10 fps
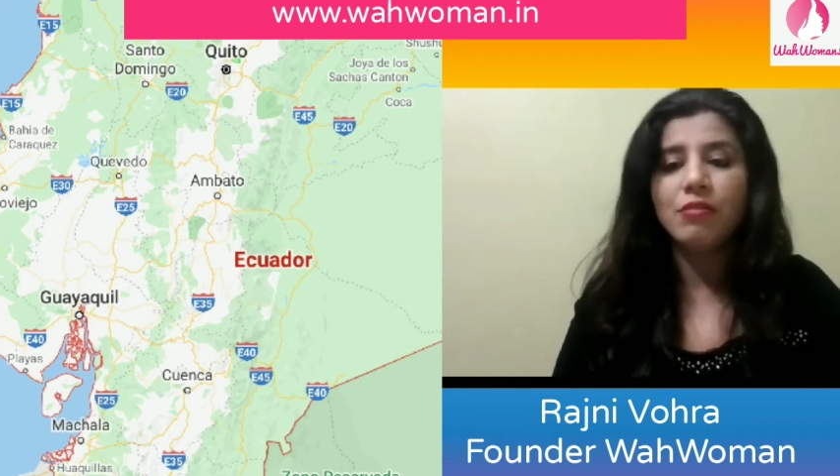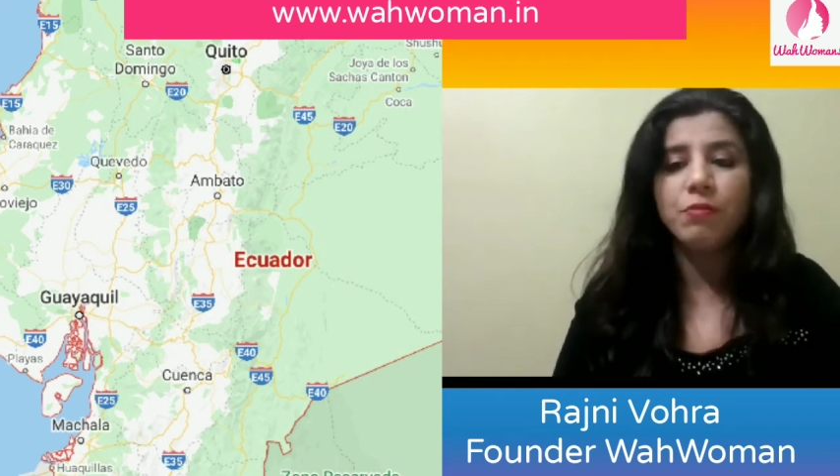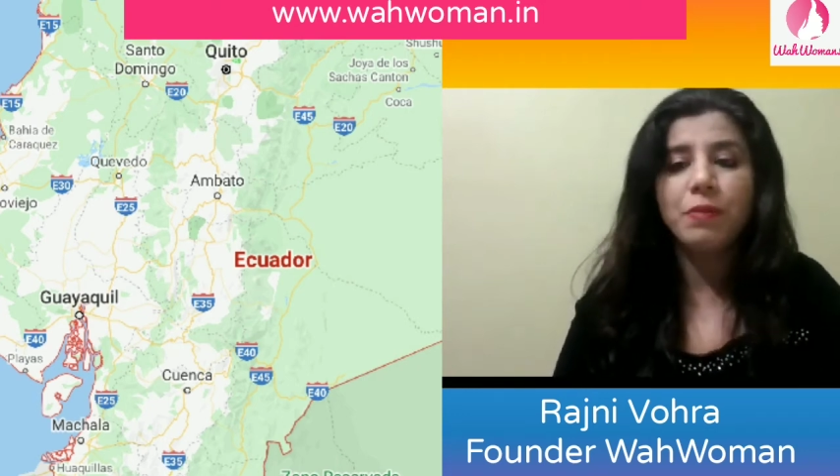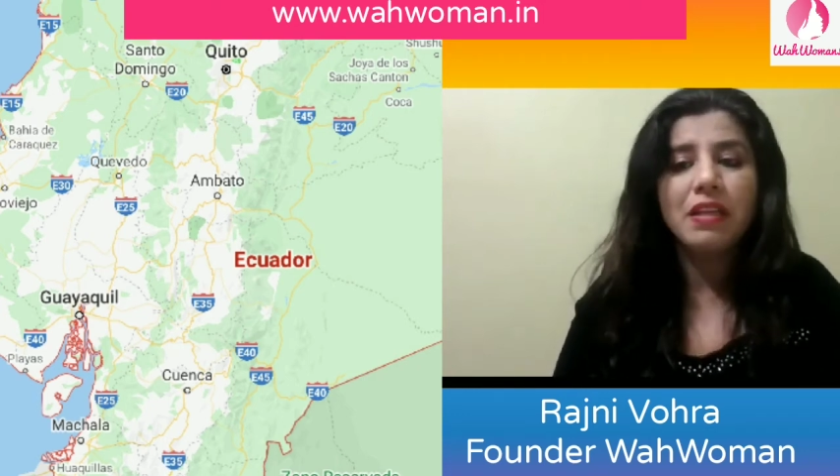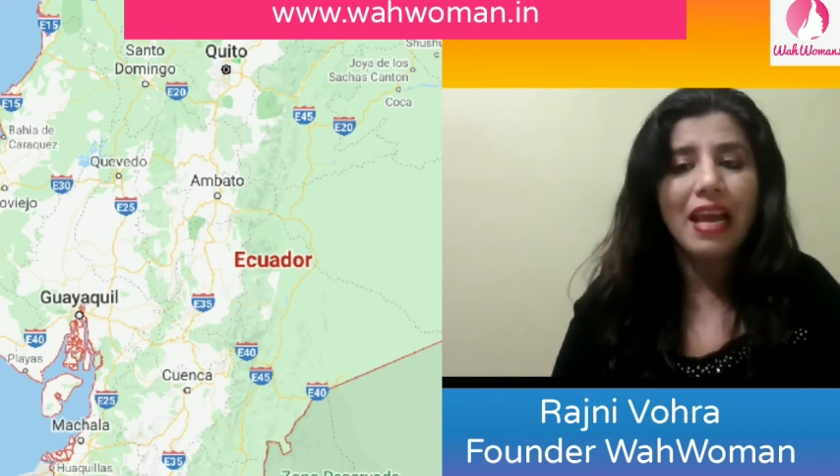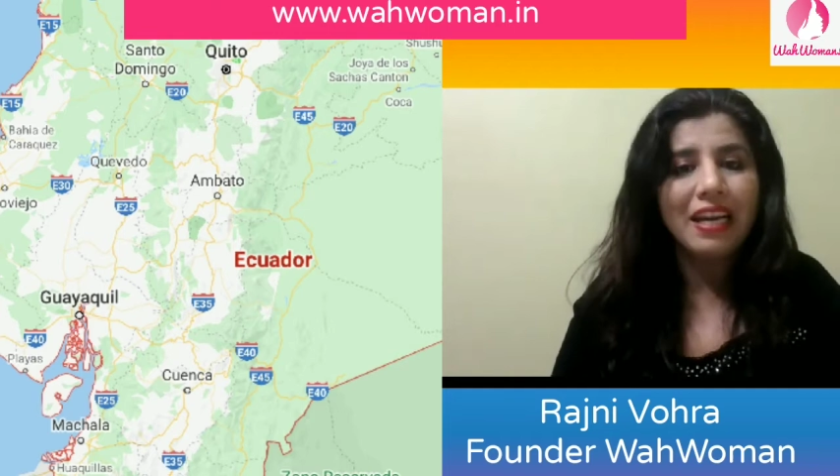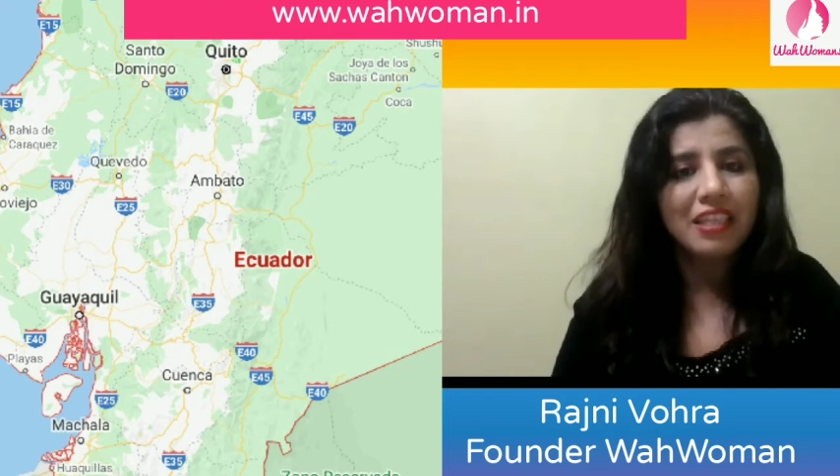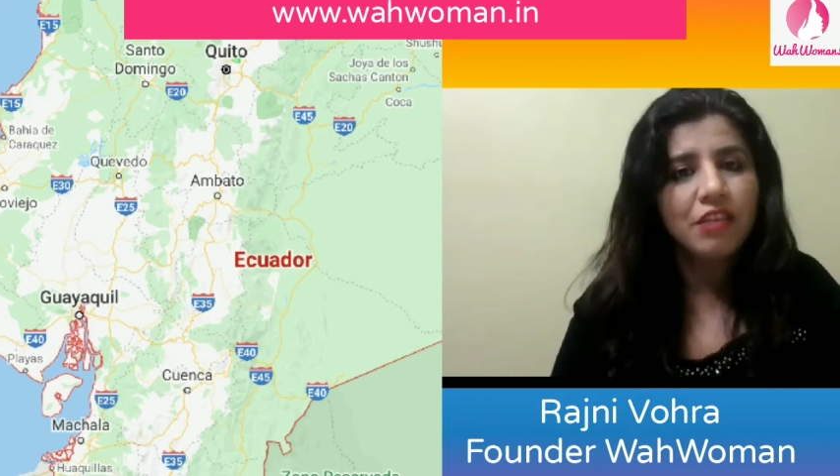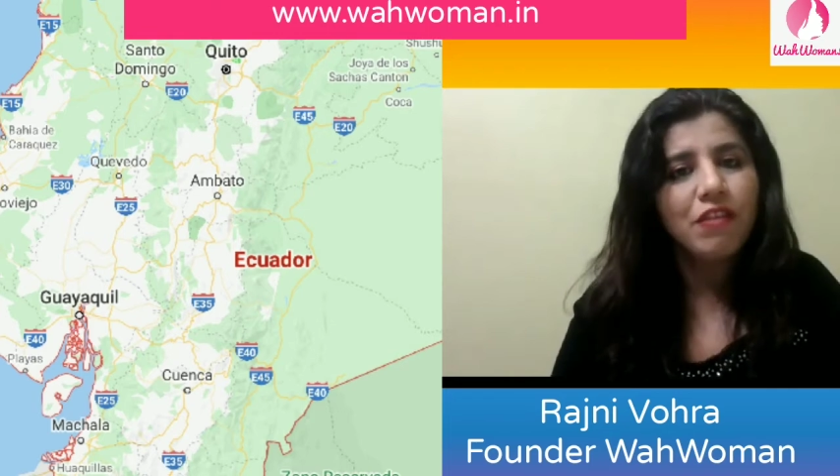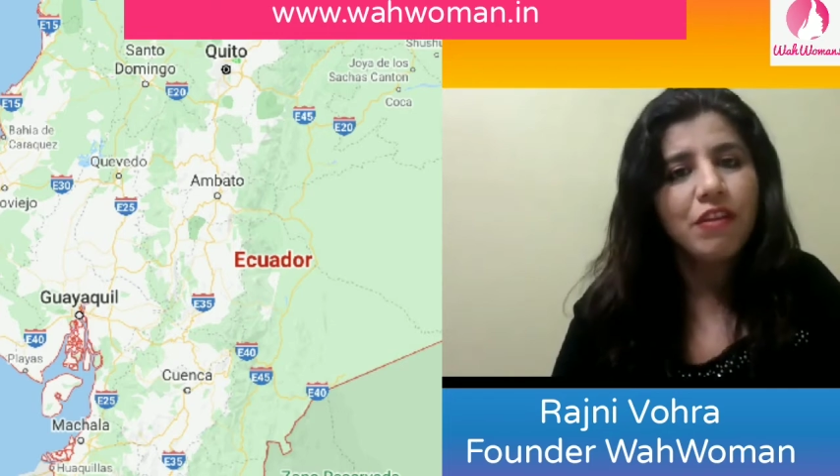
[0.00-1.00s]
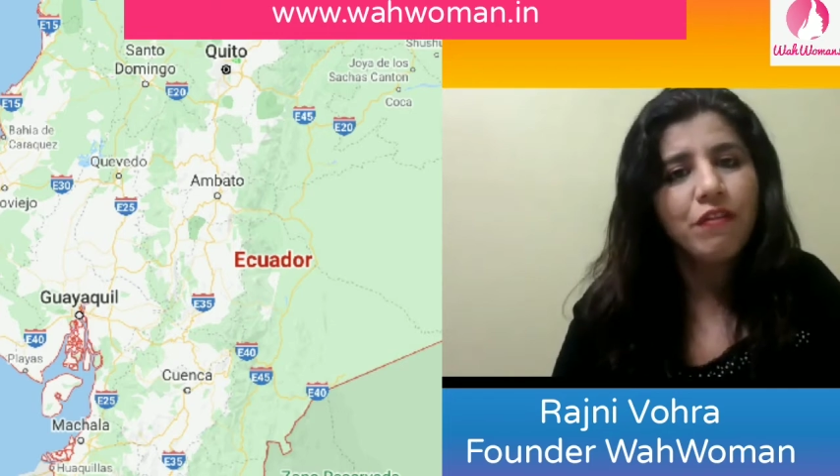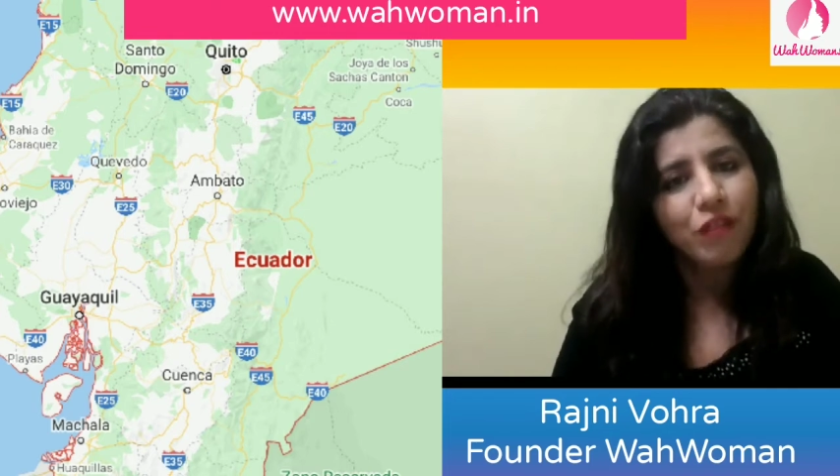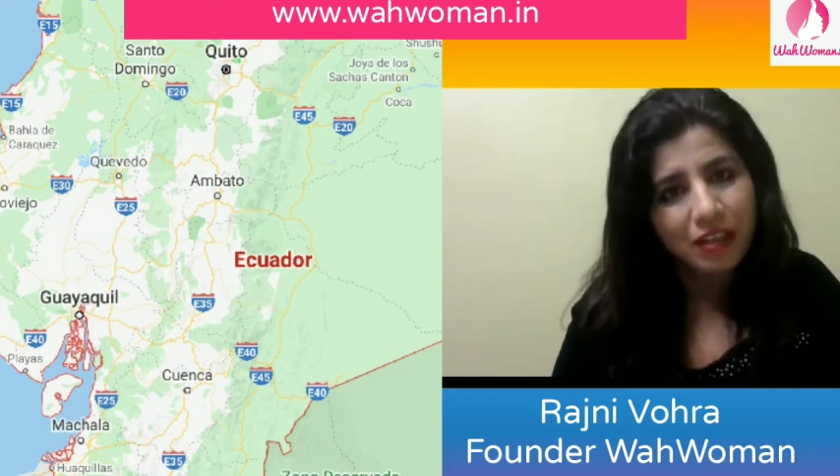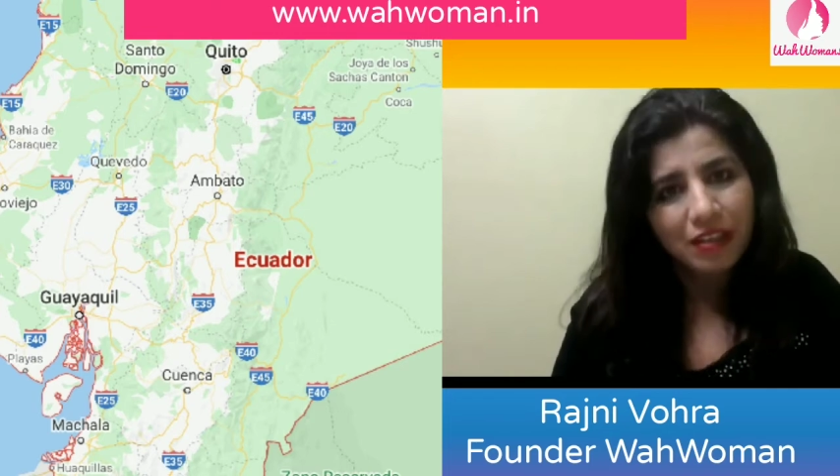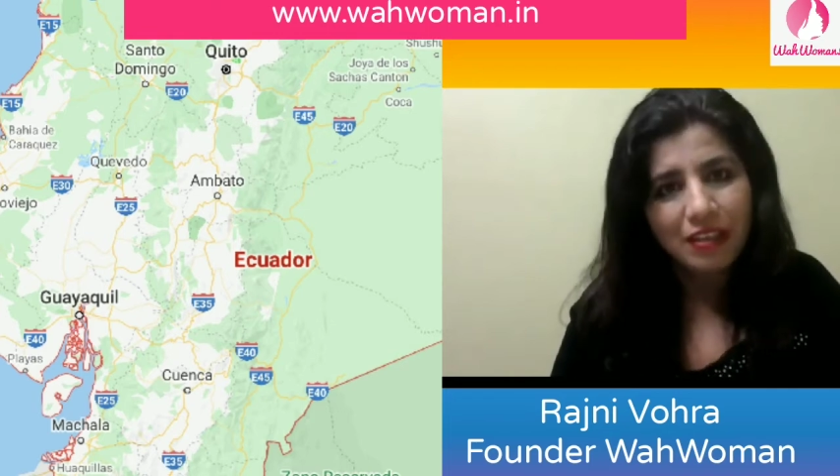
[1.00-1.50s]
been actively
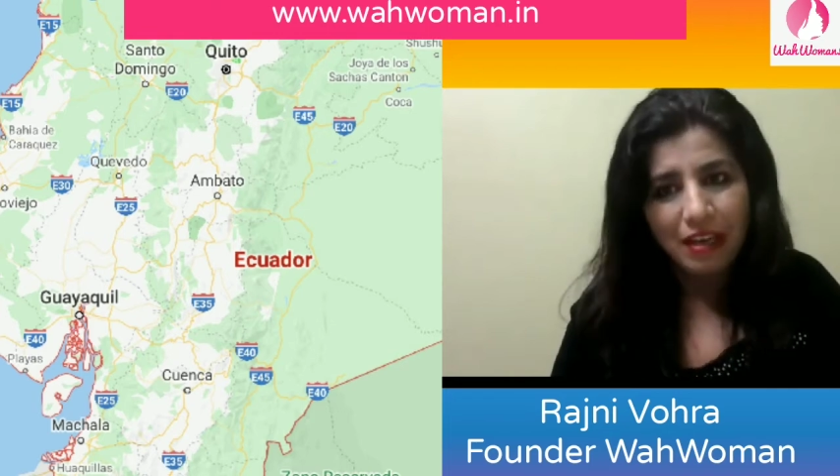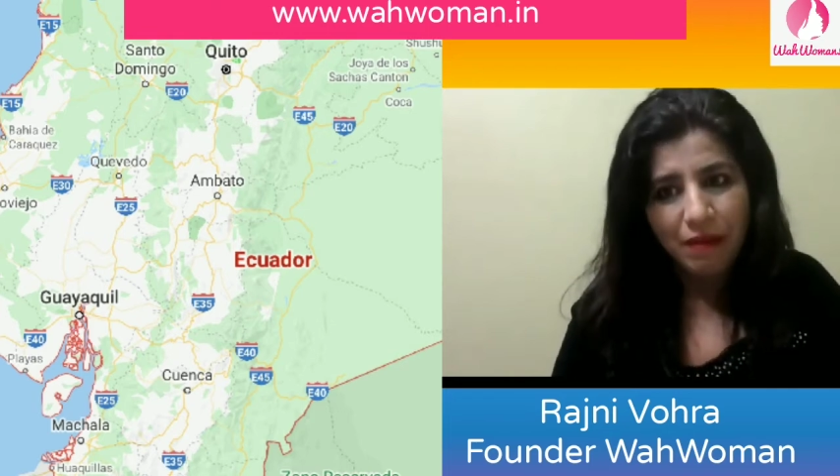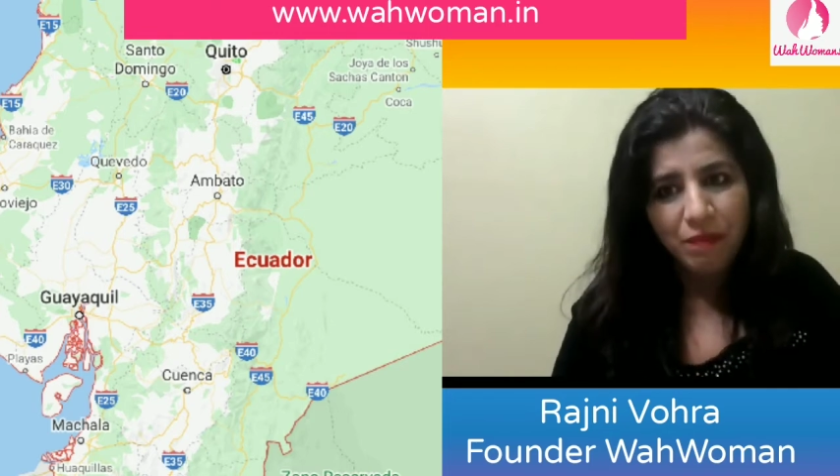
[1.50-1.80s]
working